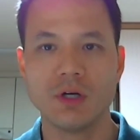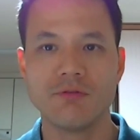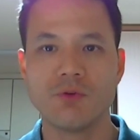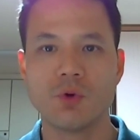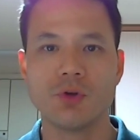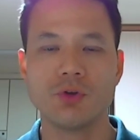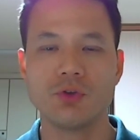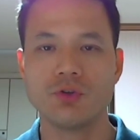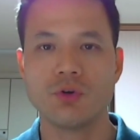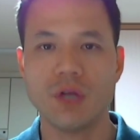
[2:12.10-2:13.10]
for you. You
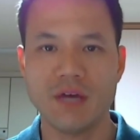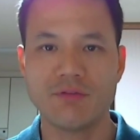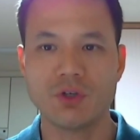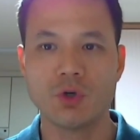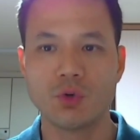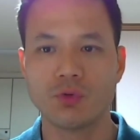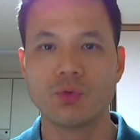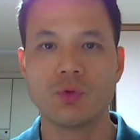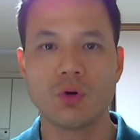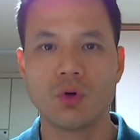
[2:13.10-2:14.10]
don't have to go through
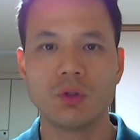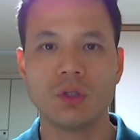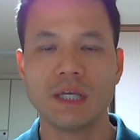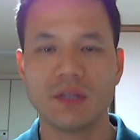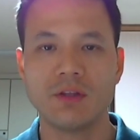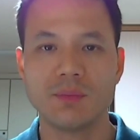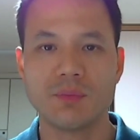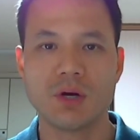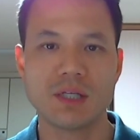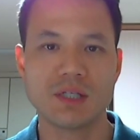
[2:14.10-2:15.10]
the whole lengthy
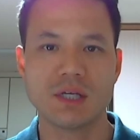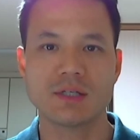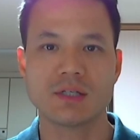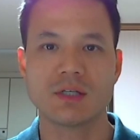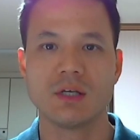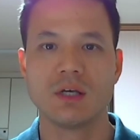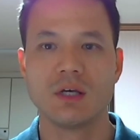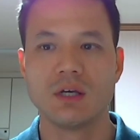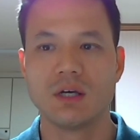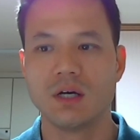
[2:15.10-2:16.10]
process
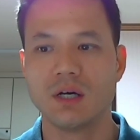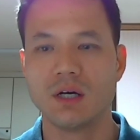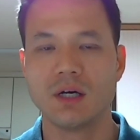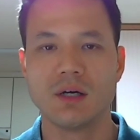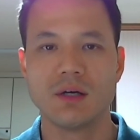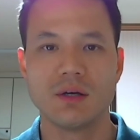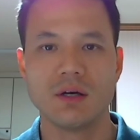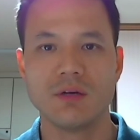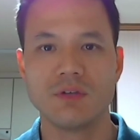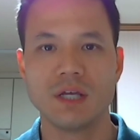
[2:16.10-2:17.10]

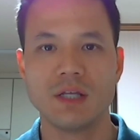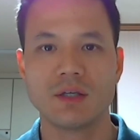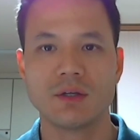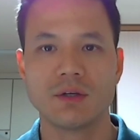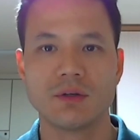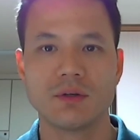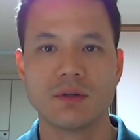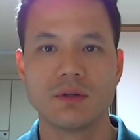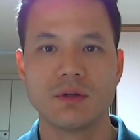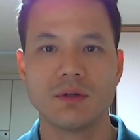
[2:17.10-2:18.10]
of getting
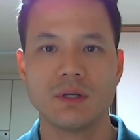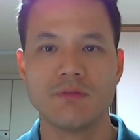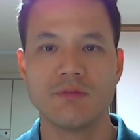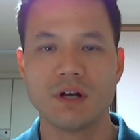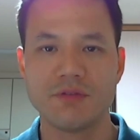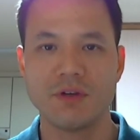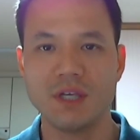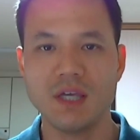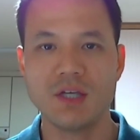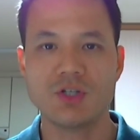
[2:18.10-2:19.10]

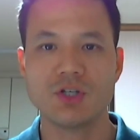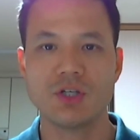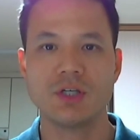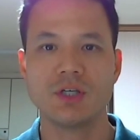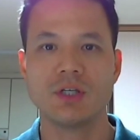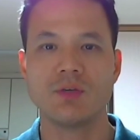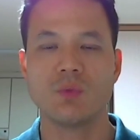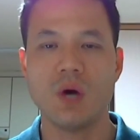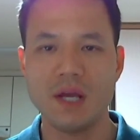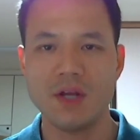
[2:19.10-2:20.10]
verification and
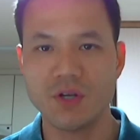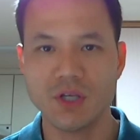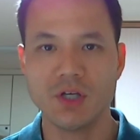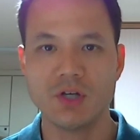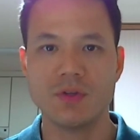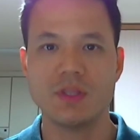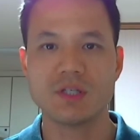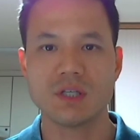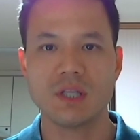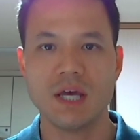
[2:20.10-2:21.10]
why you're here and
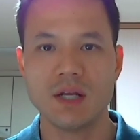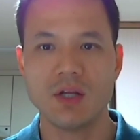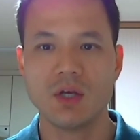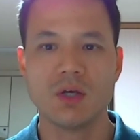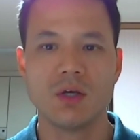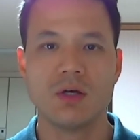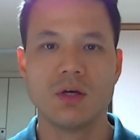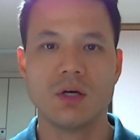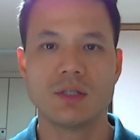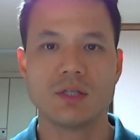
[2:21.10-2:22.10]
this and that
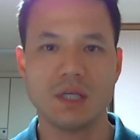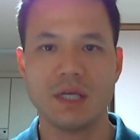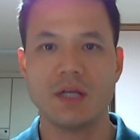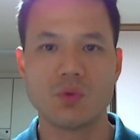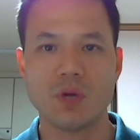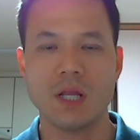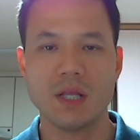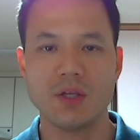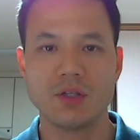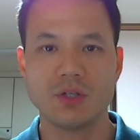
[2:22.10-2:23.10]
to
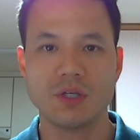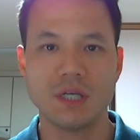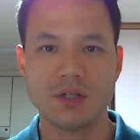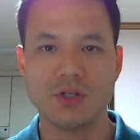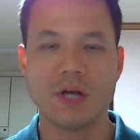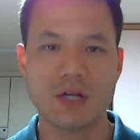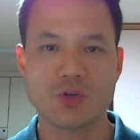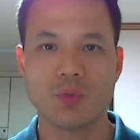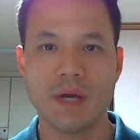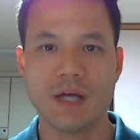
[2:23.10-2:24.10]
get your
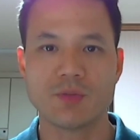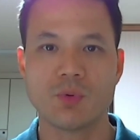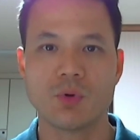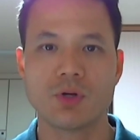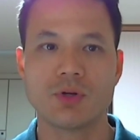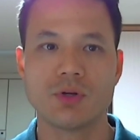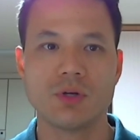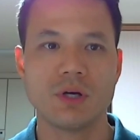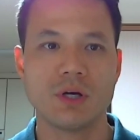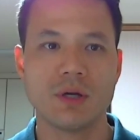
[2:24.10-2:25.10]
actual passport
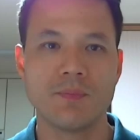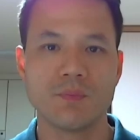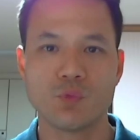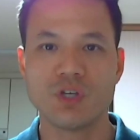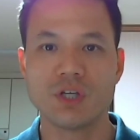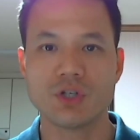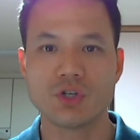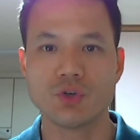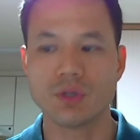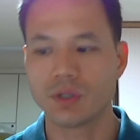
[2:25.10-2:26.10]

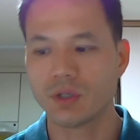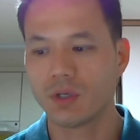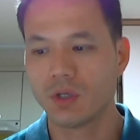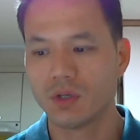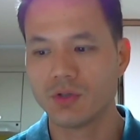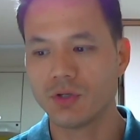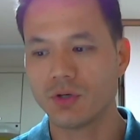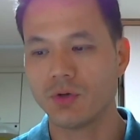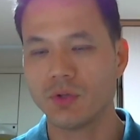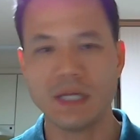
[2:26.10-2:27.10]
reissued.
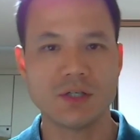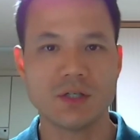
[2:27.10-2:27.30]
So that's